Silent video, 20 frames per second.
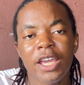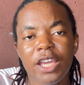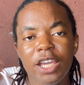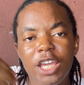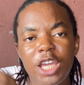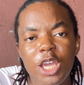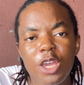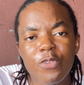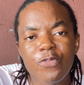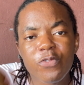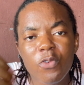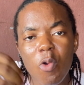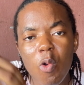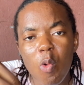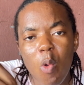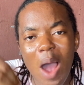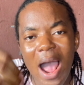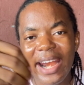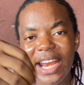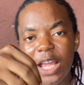If
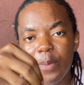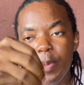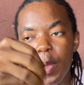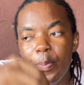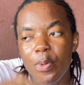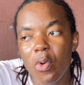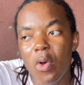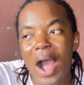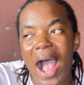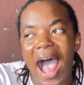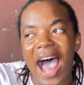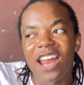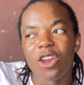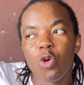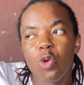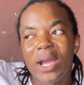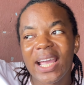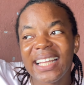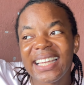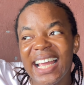Ukwuani people are
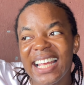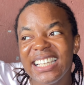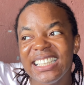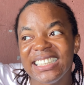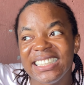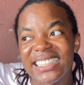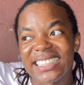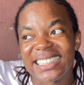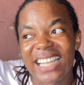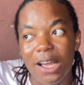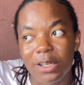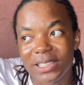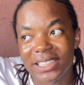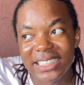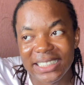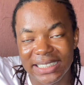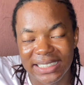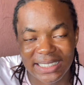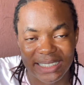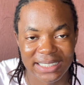located in the
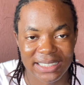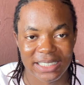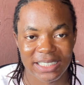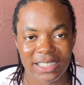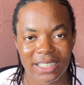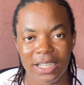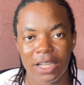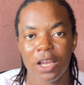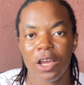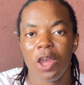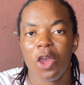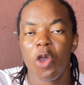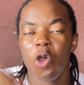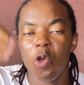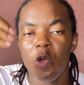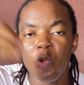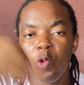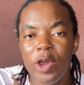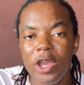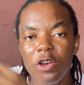Southeast,
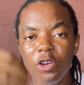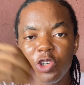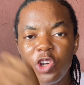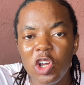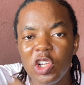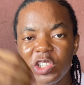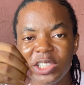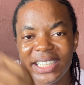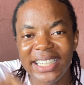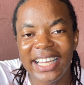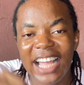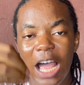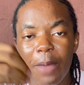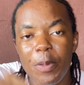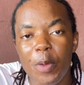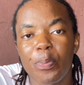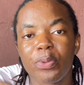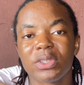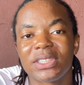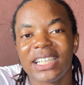will those Ika
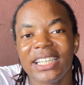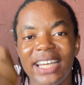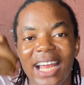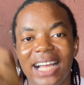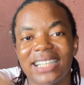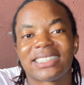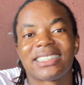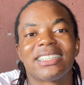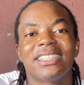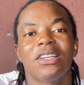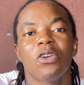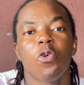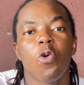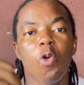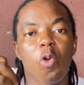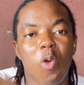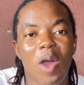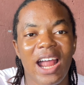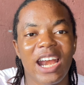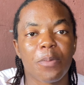people say that
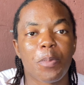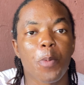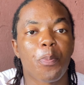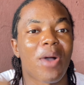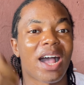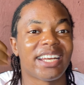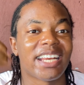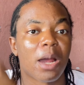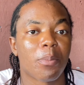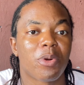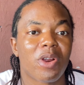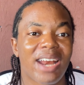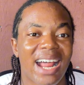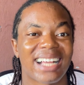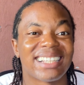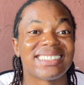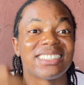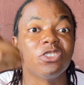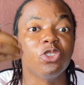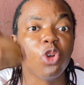Ukwuani people are their
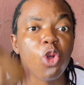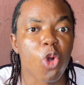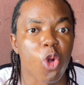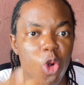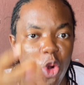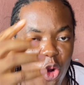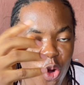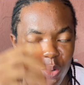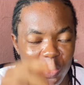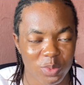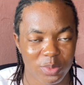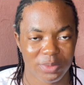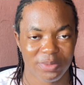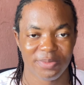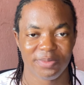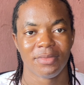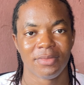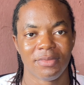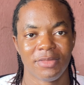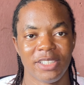brothers? No.
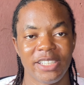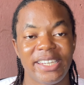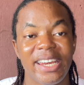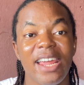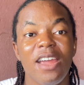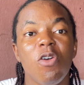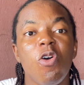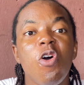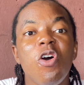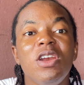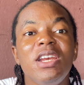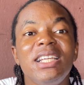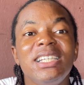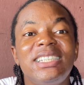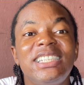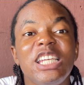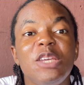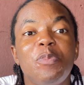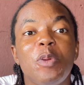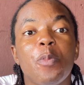They only
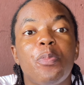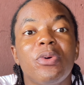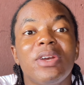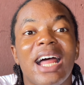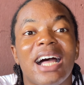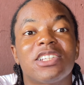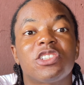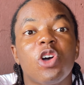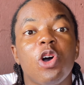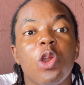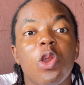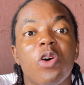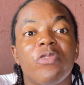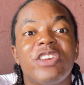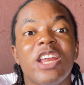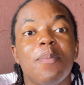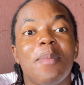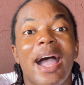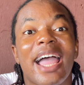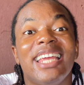see people that all of
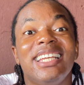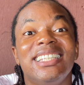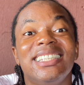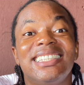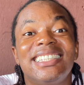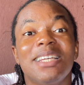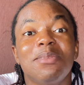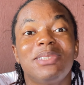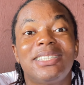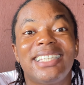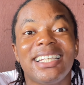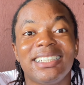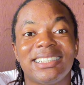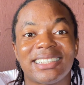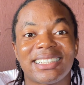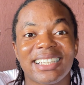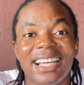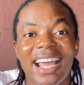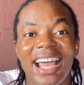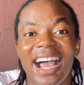them are in the same
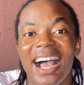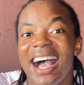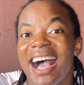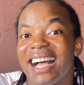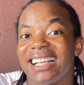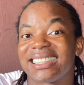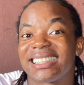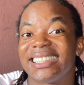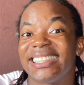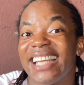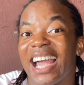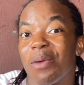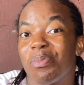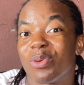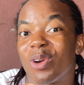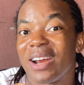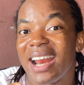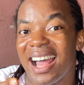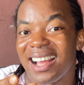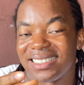state as their
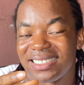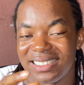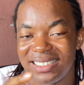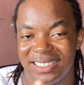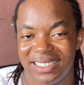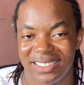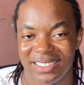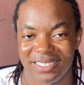brothers.